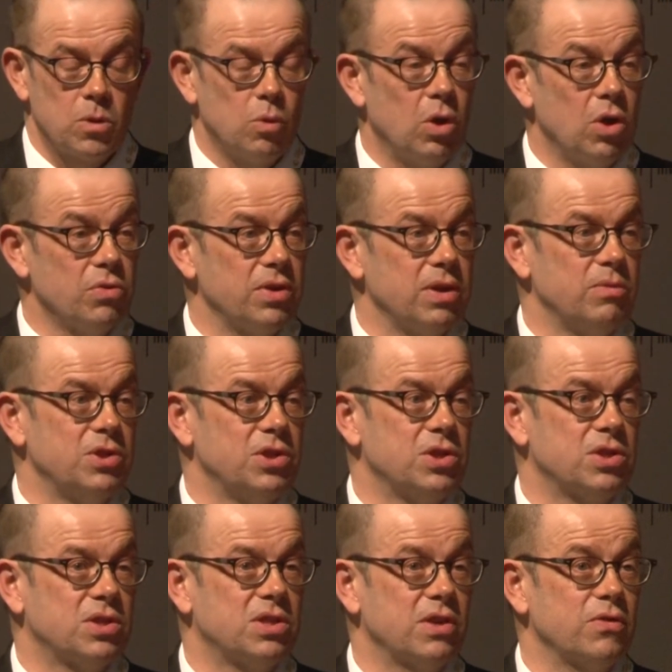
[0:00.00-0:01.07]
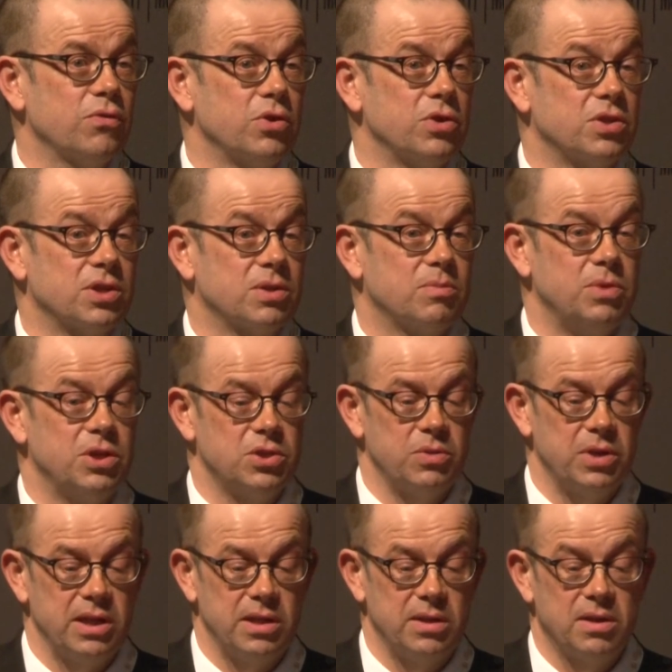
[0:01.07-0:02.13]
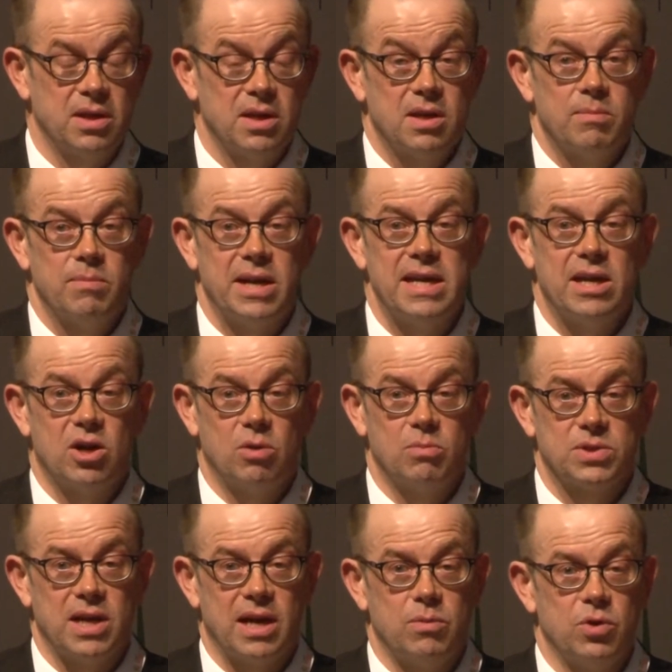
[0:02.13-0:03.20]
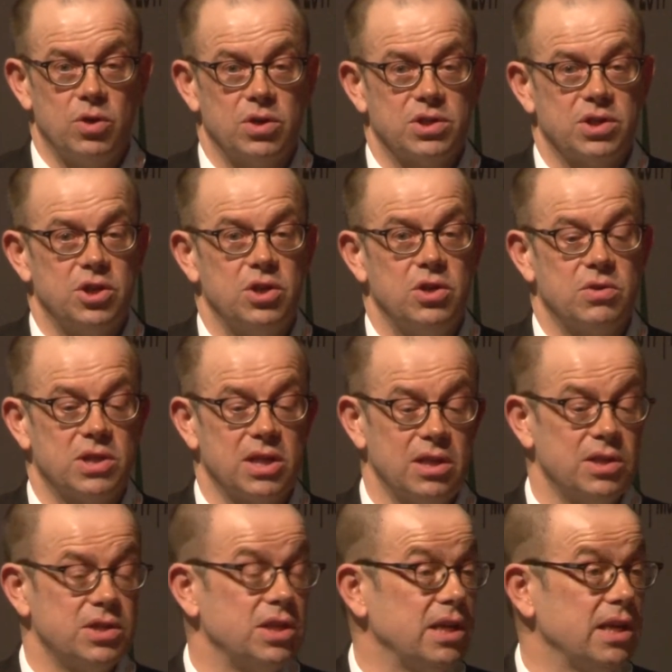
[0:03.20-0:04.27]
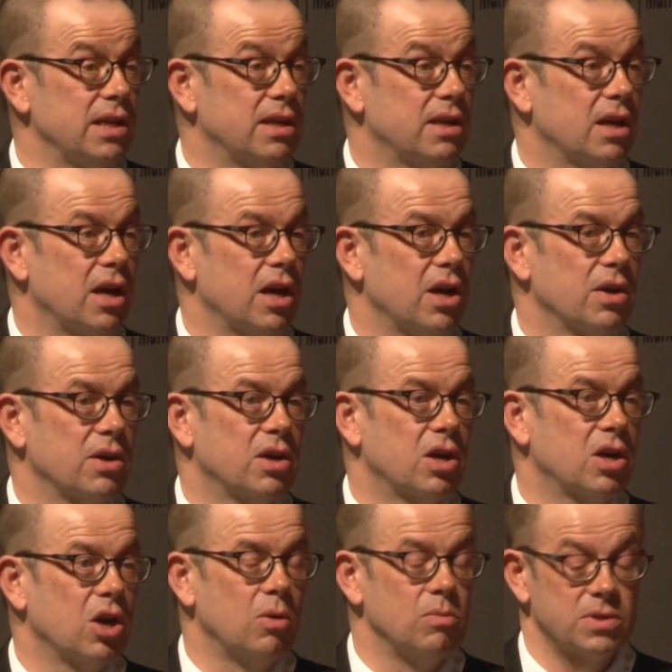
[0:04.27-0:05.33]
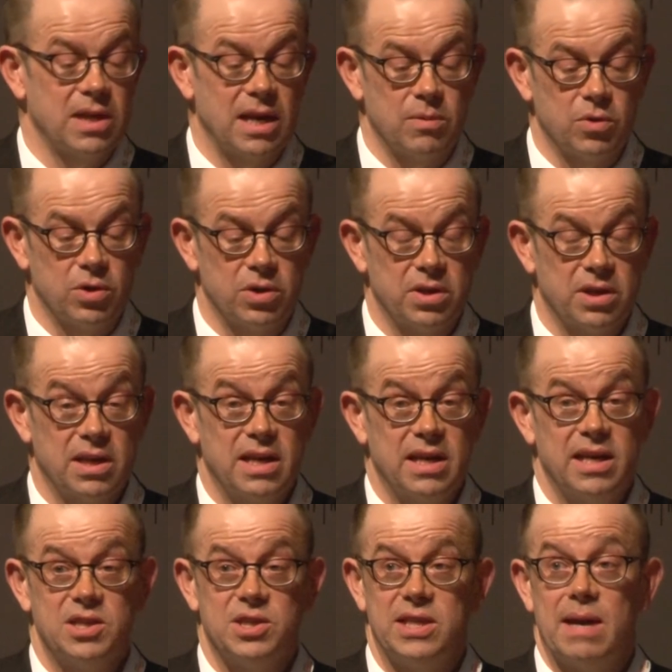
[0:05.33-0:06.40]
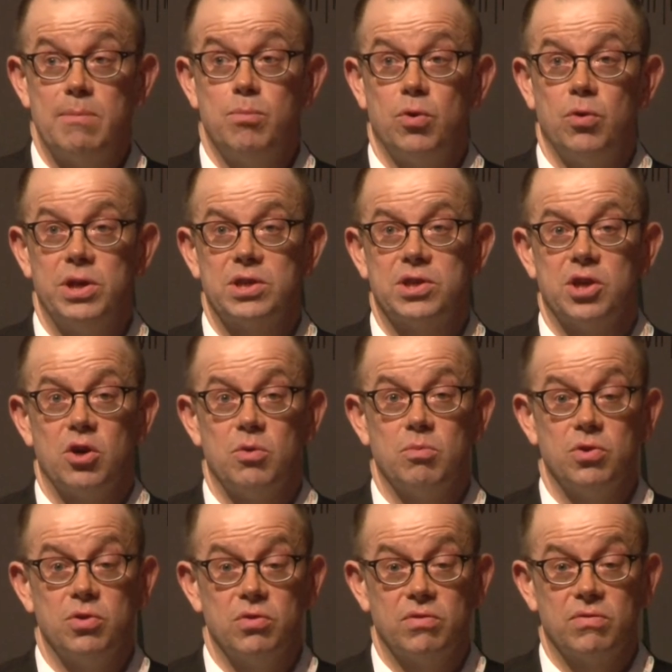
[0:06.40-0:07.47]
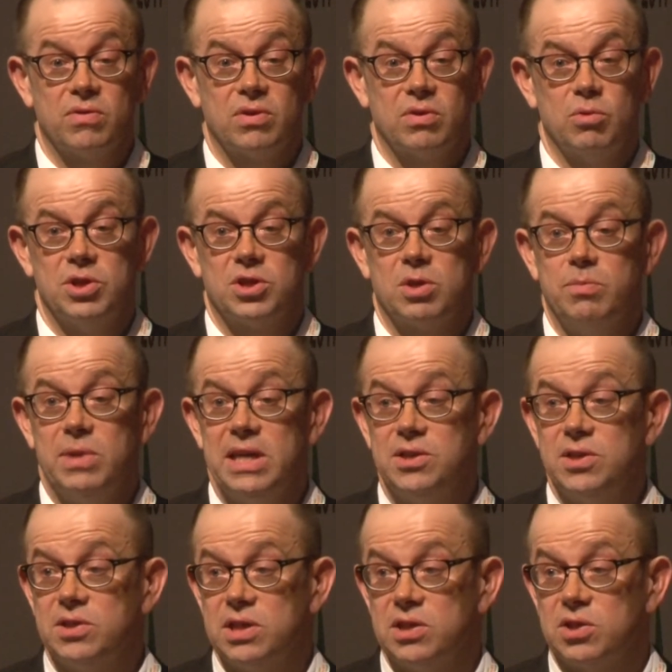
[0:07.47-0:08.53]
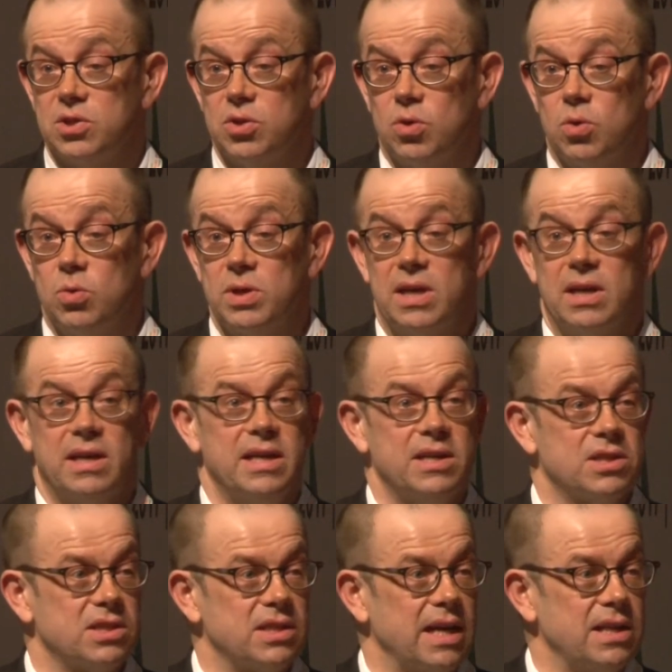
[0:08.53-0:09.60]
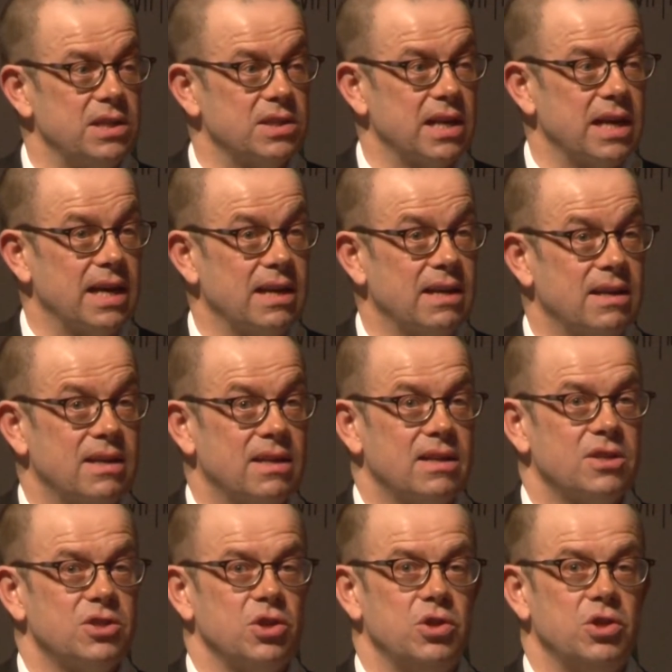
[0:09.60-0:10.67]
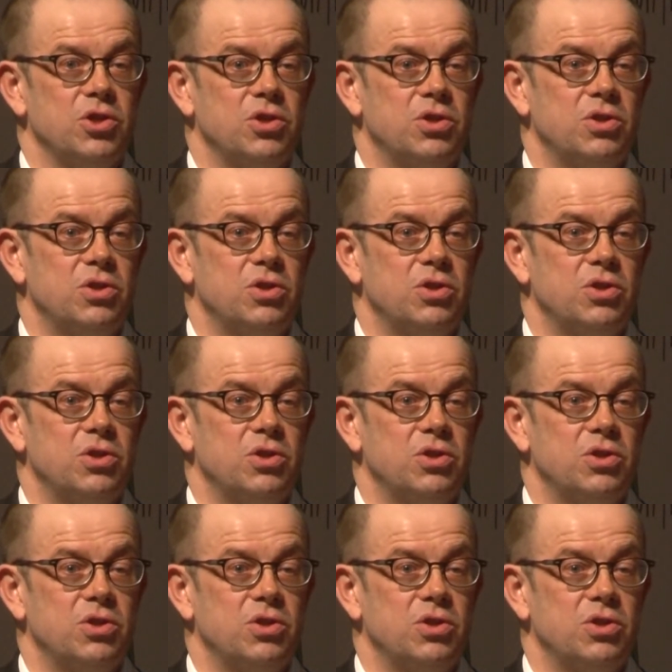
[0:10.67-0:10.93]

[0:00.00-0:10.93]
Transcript: The one thing which is different between many comms networks and a utility comms network is the endpoints don't move. Once a meter's installed, it stays there. So you